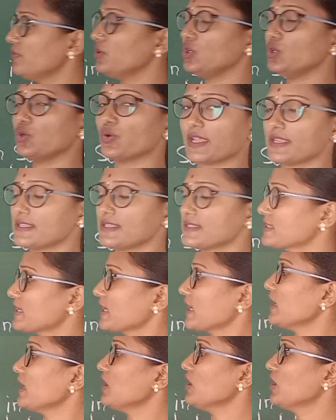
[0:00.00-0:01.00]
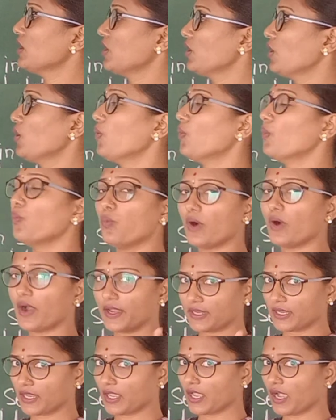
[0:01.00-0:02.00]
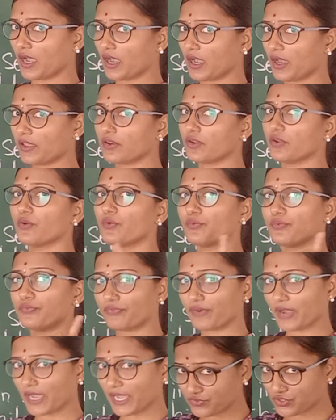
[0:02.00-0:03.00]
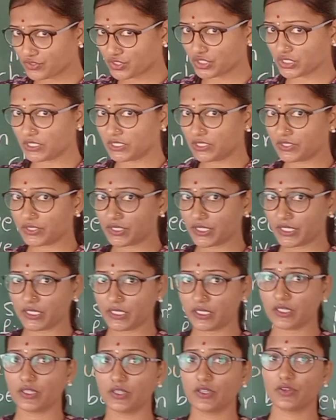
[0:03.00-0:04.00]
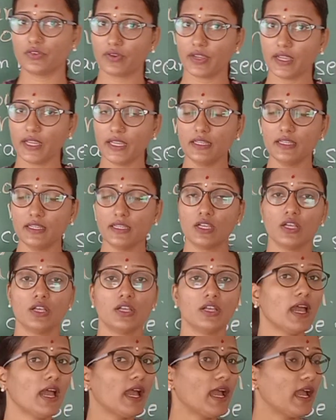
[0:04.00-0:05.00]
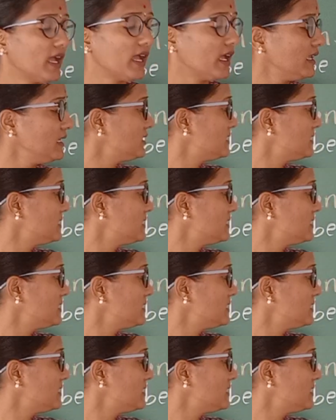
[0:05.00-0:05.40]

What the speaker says: you can say one car, 5 children, right? And